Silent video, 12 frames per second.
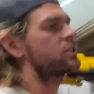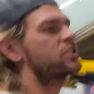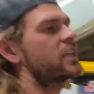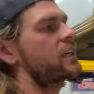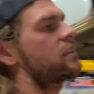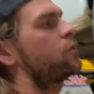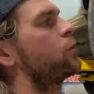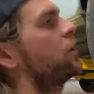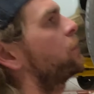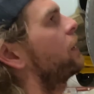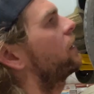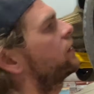checking the wheel
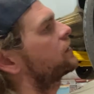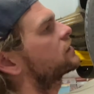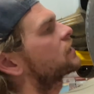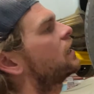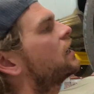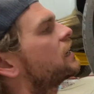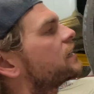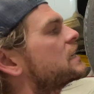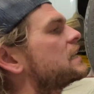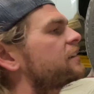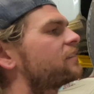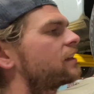bearings.
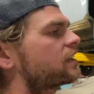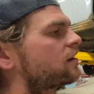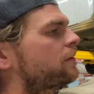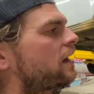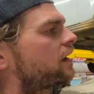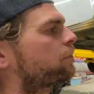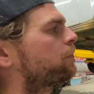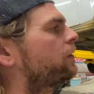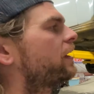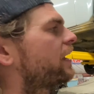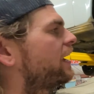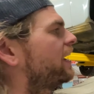Didn't even think about it,
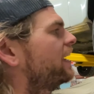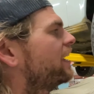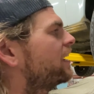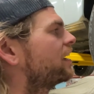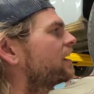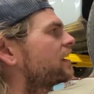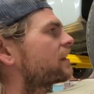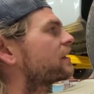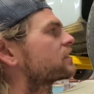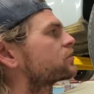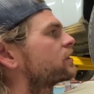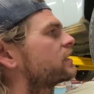but
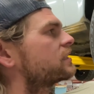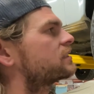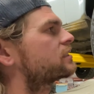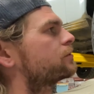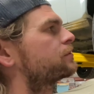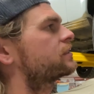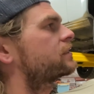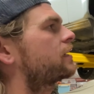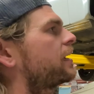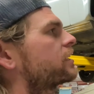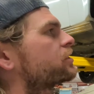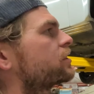this one is
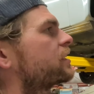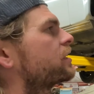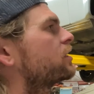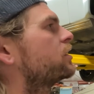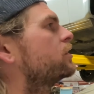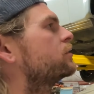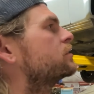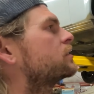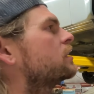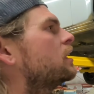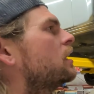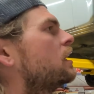substantially loose,
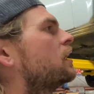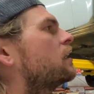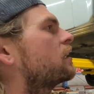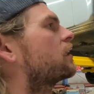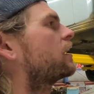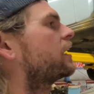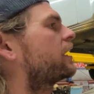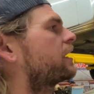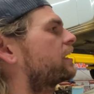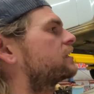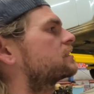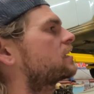and
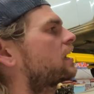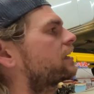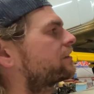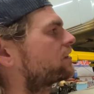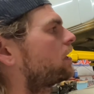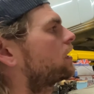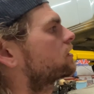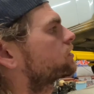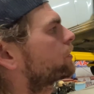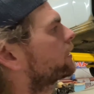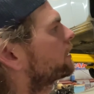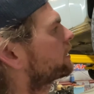it's not lugs
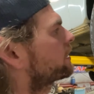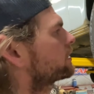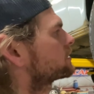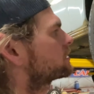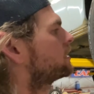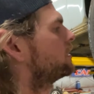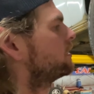or anything. It's